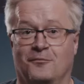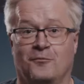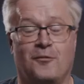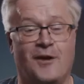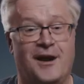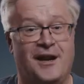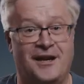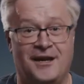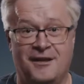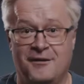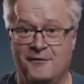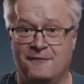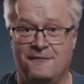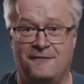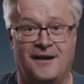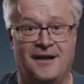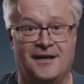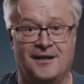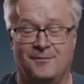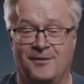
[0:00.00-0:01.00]
where can you
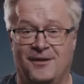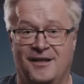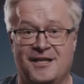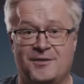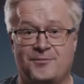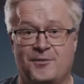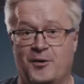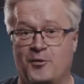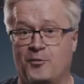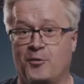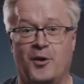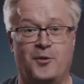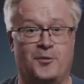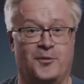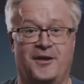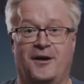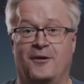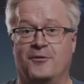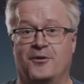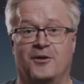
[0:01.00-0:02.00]
find a place where you work
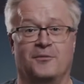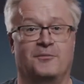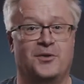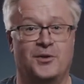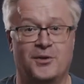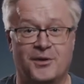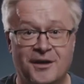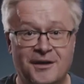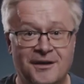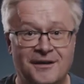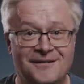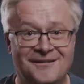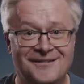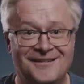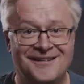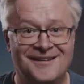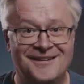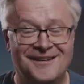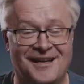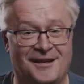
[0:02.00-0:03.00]
without a computer?
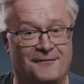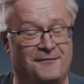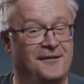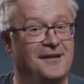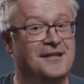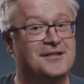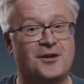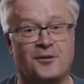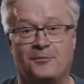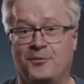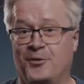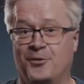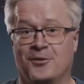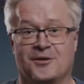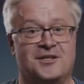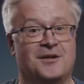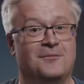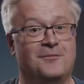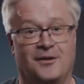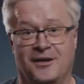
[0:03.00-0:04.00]
And if there's a computer,
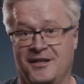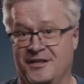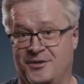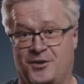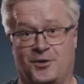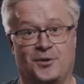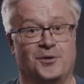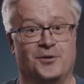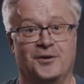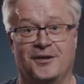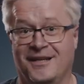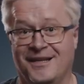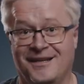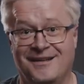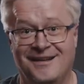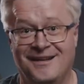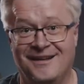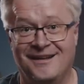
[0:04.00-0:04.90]
somebody has coded it.